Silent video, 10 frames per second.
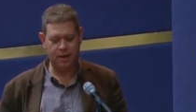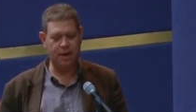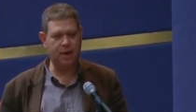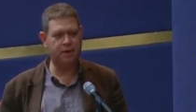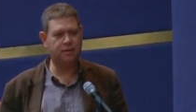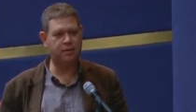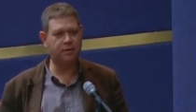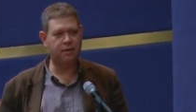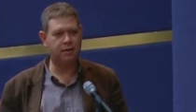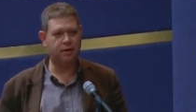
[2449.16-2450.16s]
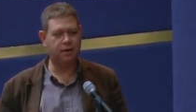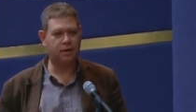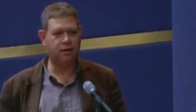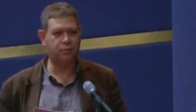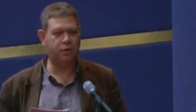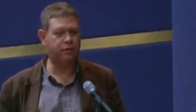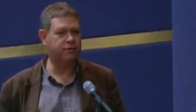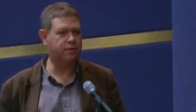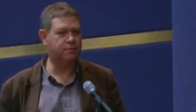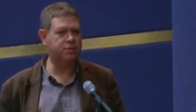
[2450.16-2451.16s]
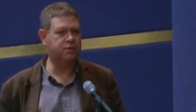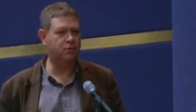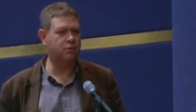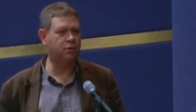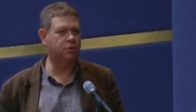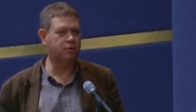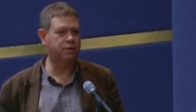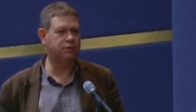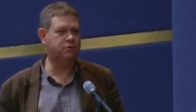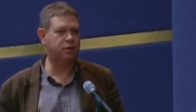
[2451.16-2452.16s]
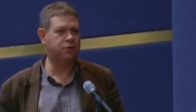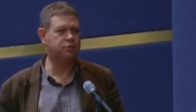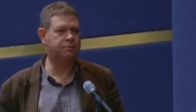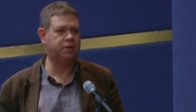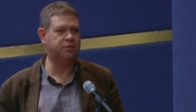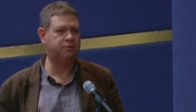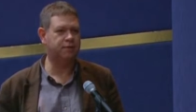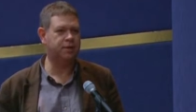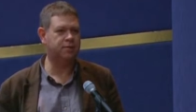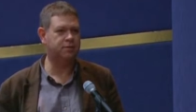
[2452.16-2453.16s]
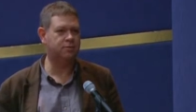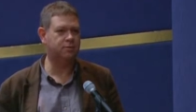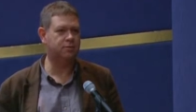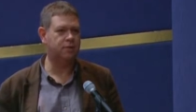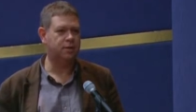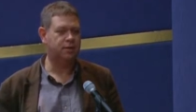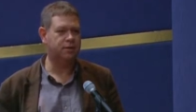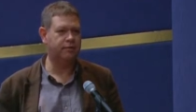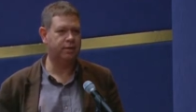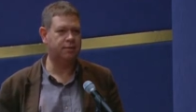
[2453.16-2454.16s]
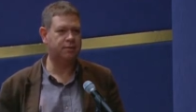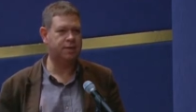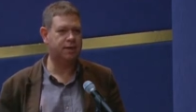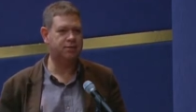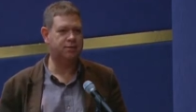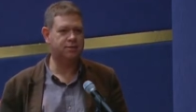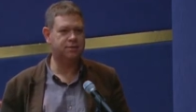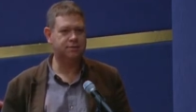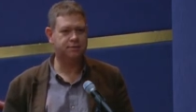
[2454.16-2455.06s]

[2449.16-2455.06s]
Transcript: and I was wondering if the Commission audit looked at structural budget figures at all in their recommendations.